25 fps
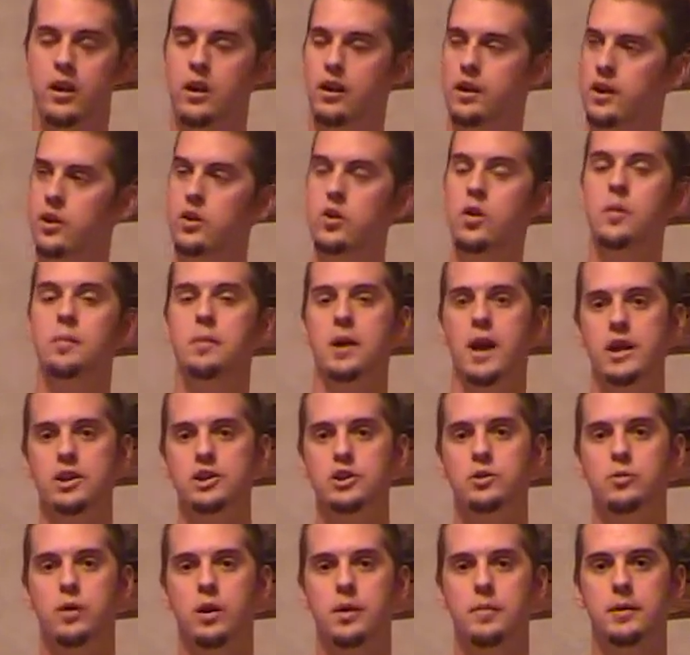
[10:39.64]
Can you
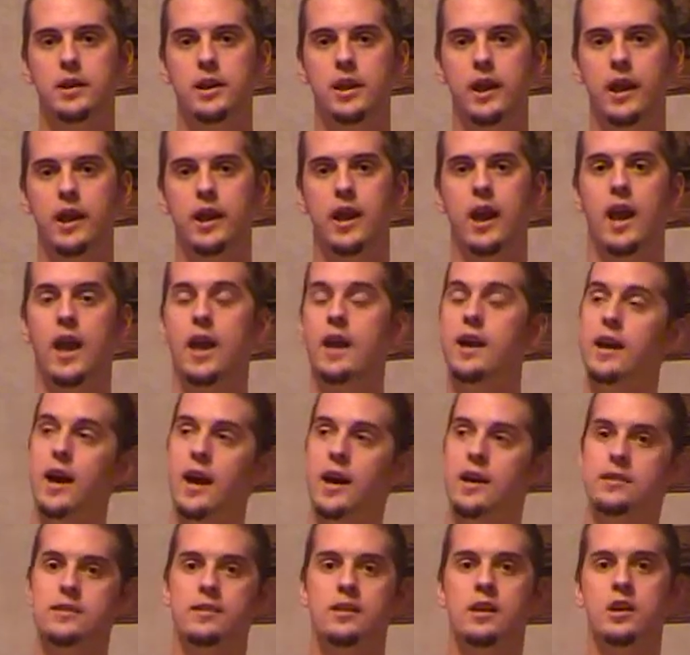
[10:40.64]
imagine what it'd be like? Hey
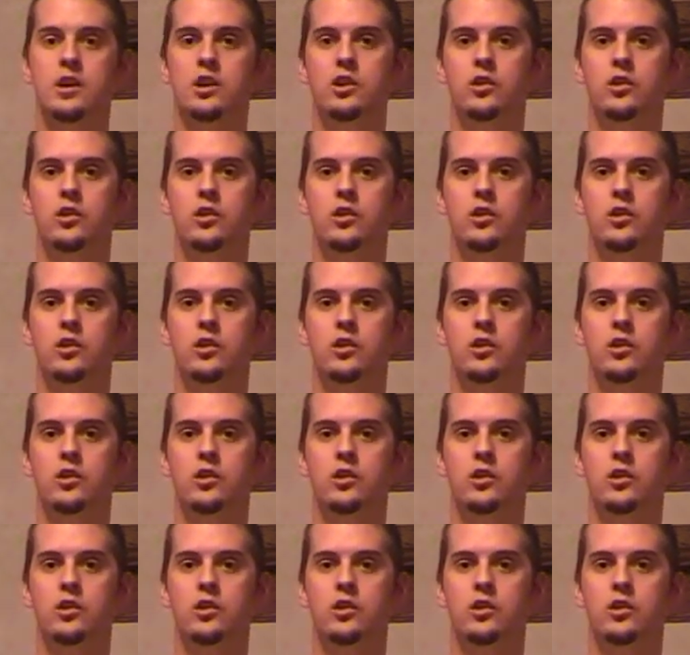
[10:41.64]
guys,